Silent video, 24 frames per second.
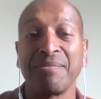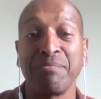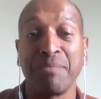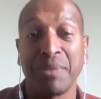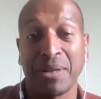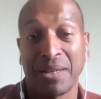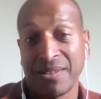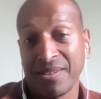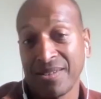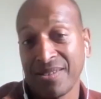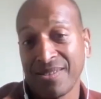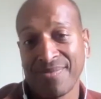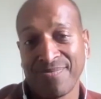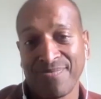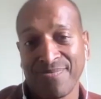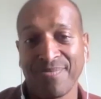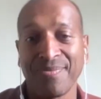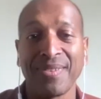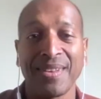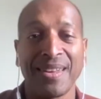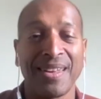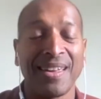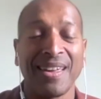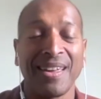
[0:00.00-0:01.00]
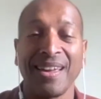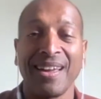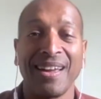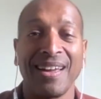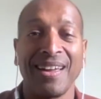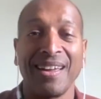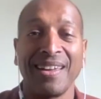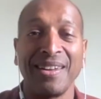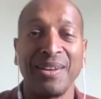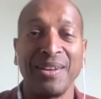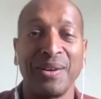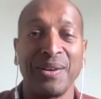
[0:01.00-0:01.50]
Because,
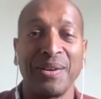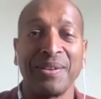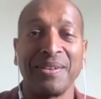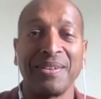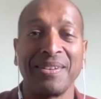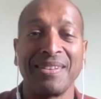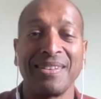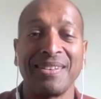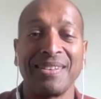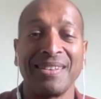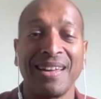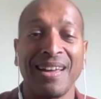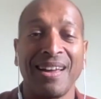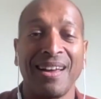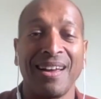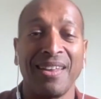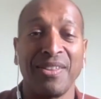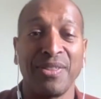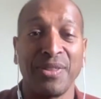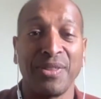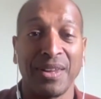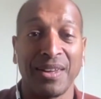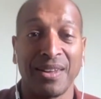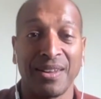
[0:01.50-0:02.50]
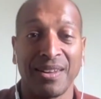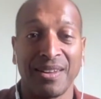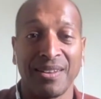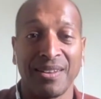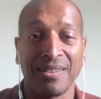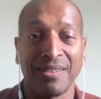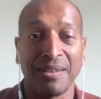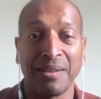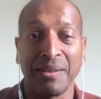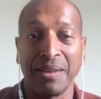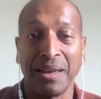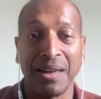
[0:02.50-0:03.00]
you know, I think
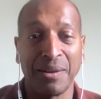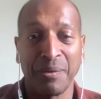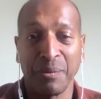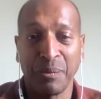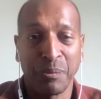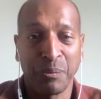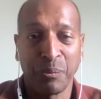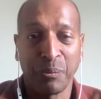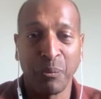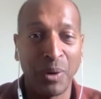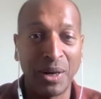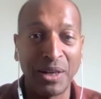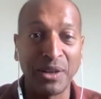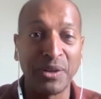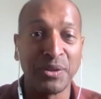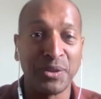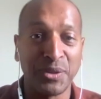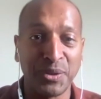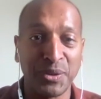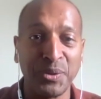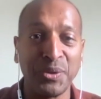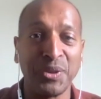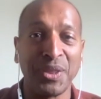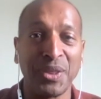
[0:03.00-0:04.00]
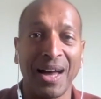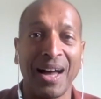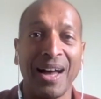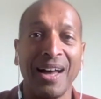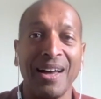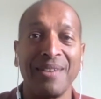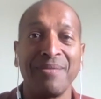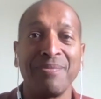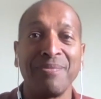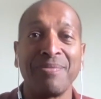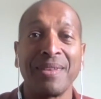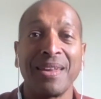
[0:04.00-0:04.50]
like when you do that,